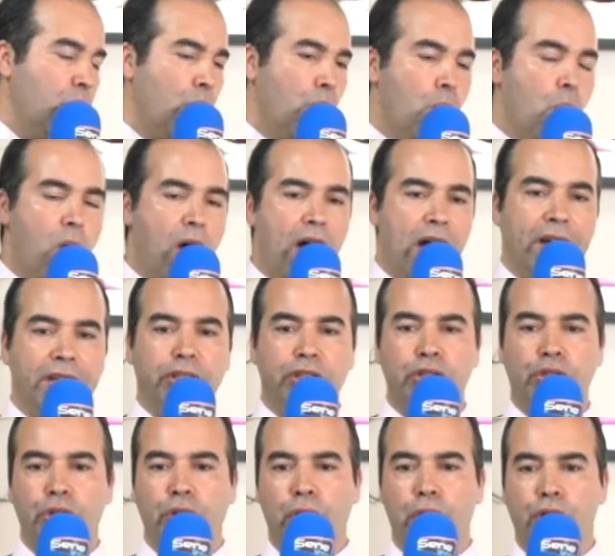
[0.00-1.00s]
Why
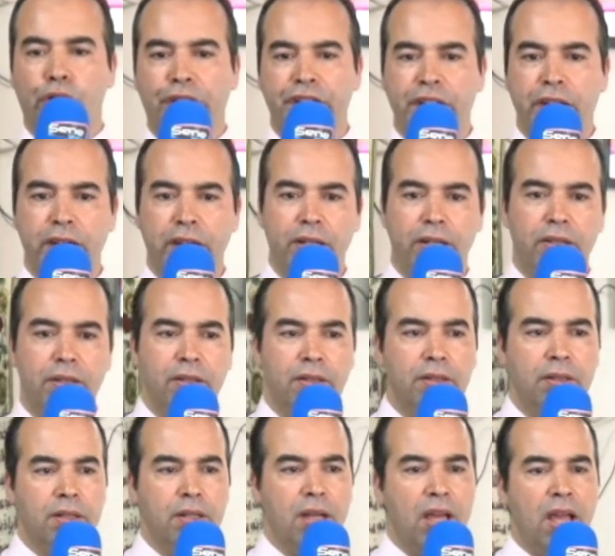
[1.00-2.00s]
did you learn it?
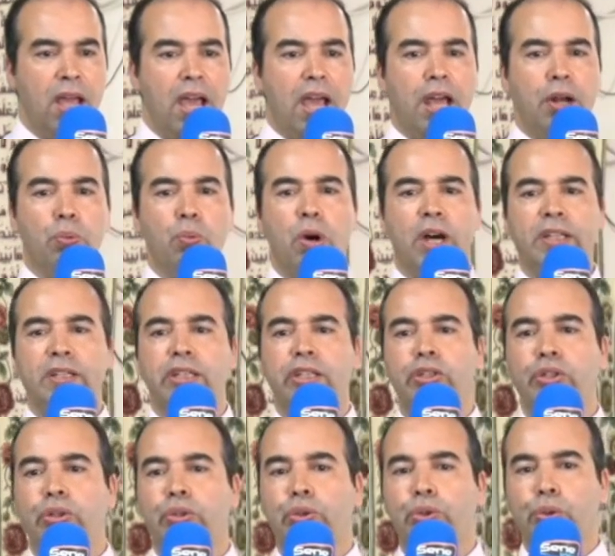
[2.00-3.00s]
And what
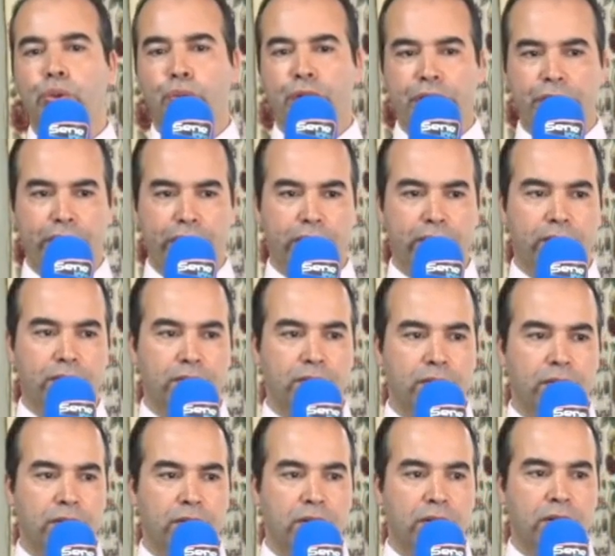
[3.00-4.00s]
did you do with it?
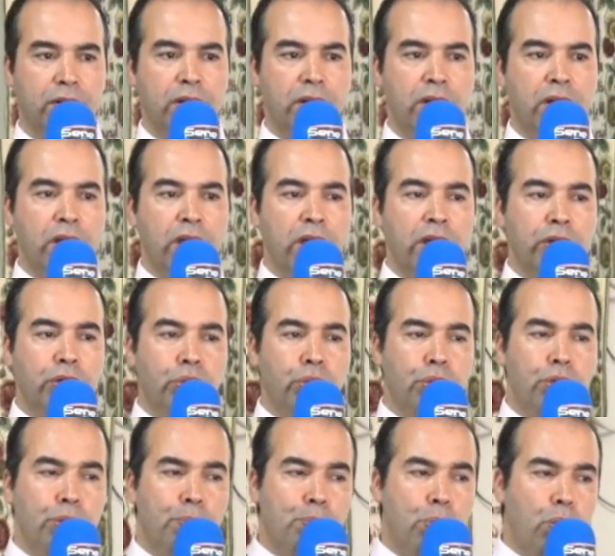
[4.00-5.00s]

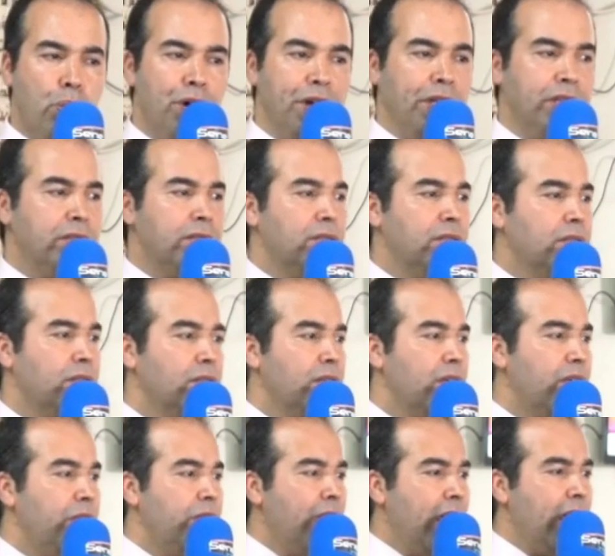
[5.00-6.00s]
To the point
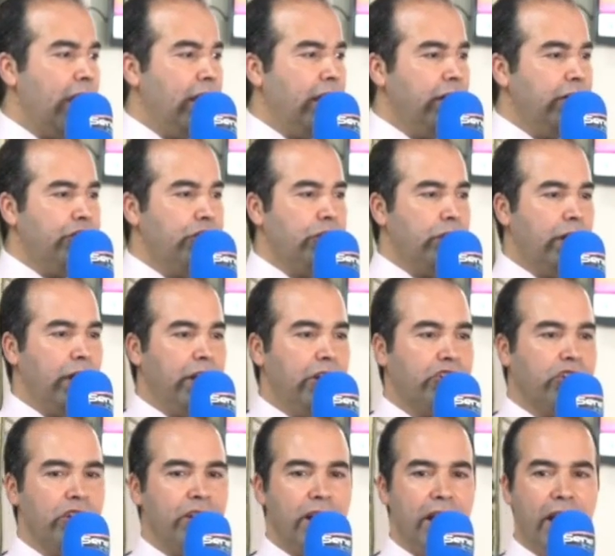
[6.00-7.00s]
that
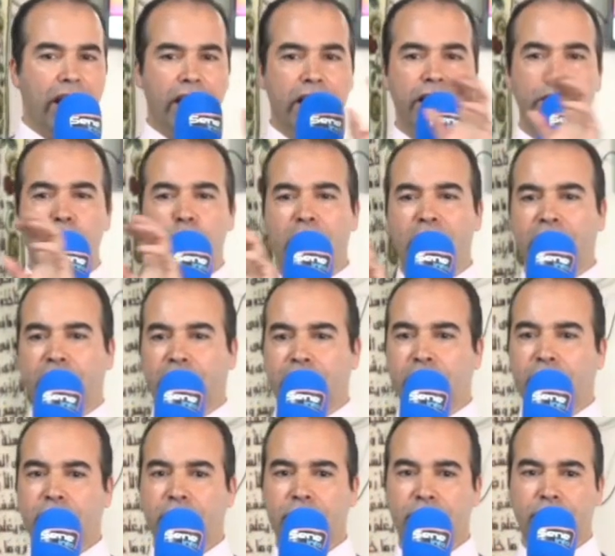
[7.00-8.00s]
education and
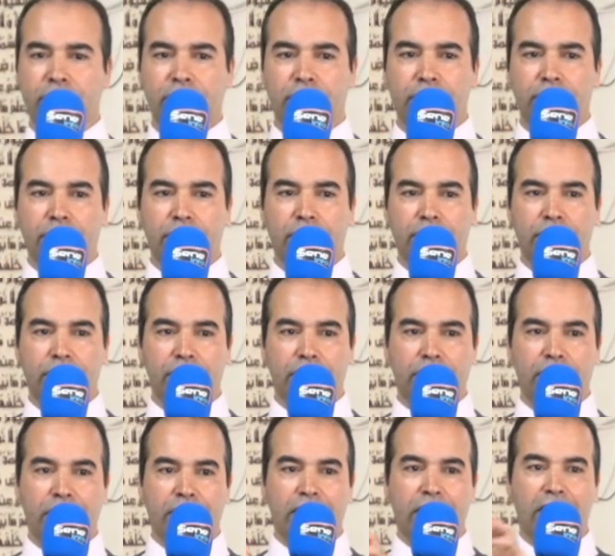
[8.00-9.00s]
money
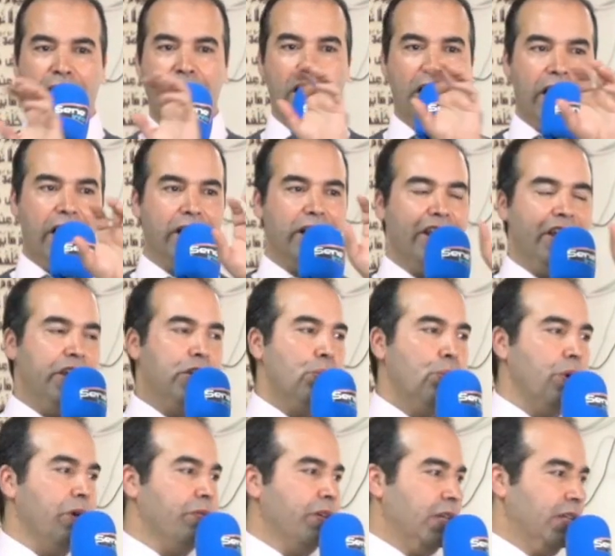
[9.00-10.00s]
are
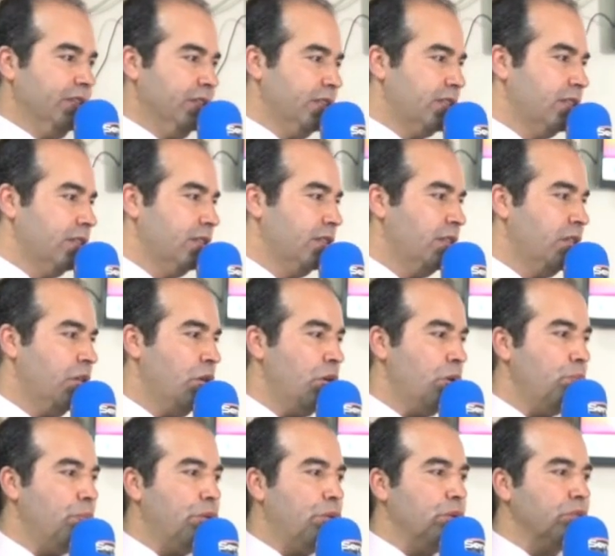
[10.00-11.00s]
equivalent,
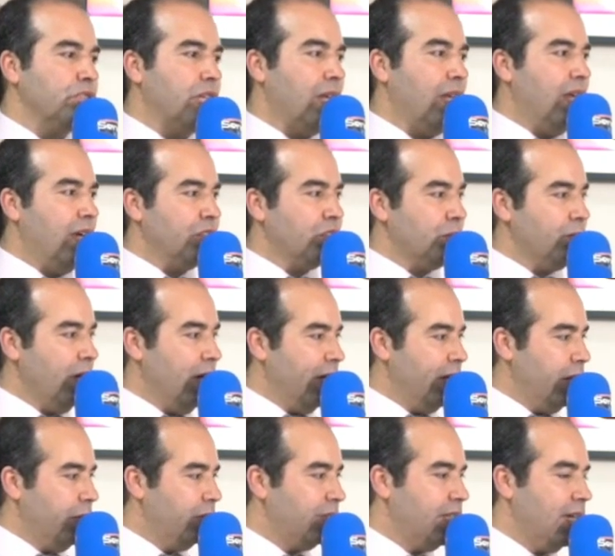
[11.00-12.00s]
because Allah
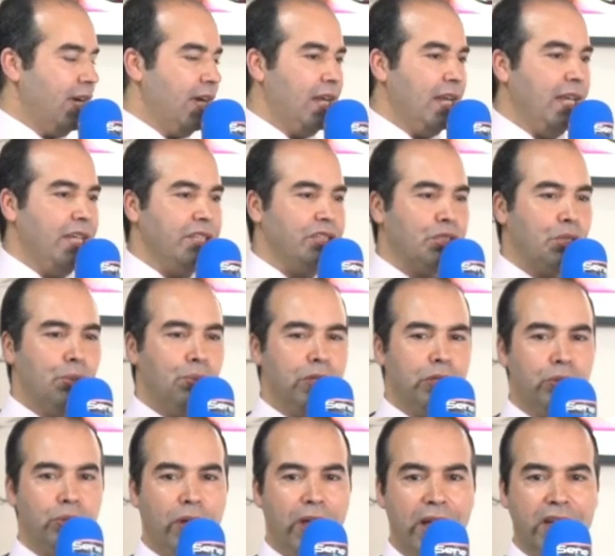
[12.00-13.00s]
subhanahu wa ta'ala is
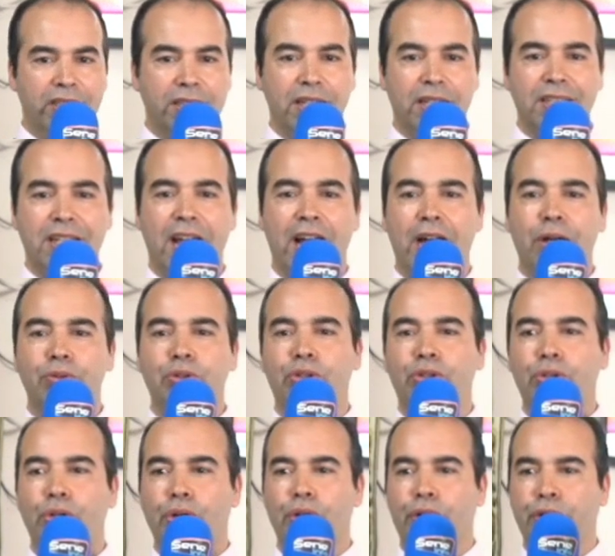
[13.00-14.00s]
going to ask us, how
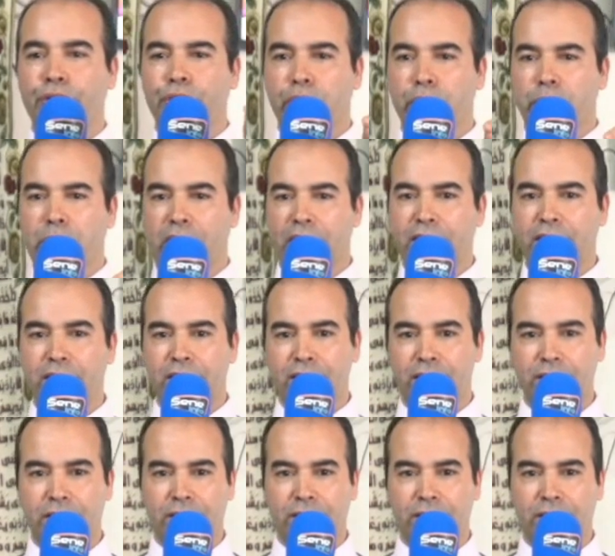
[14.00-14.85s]
did you earn your money?